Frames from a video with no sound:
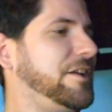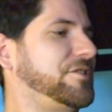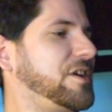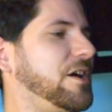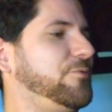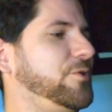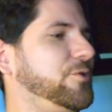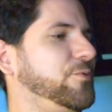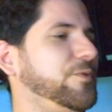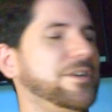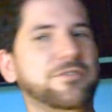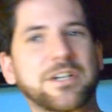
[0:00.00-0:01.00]
got Rogue
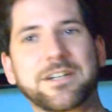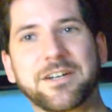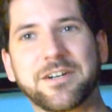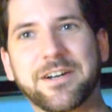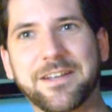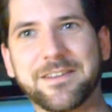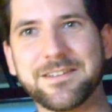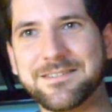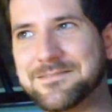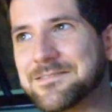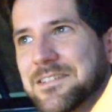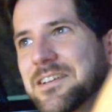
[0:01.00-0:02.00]
One written underneath it.
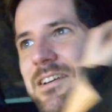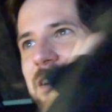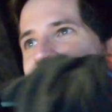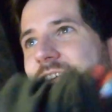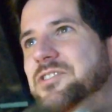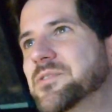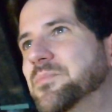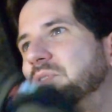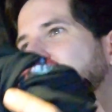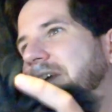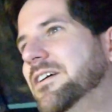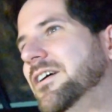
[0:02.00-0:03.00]
It is a
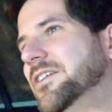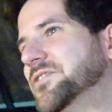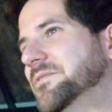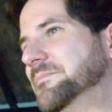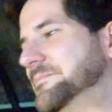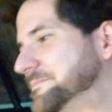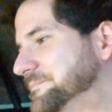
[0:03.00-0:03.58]
pretty awesome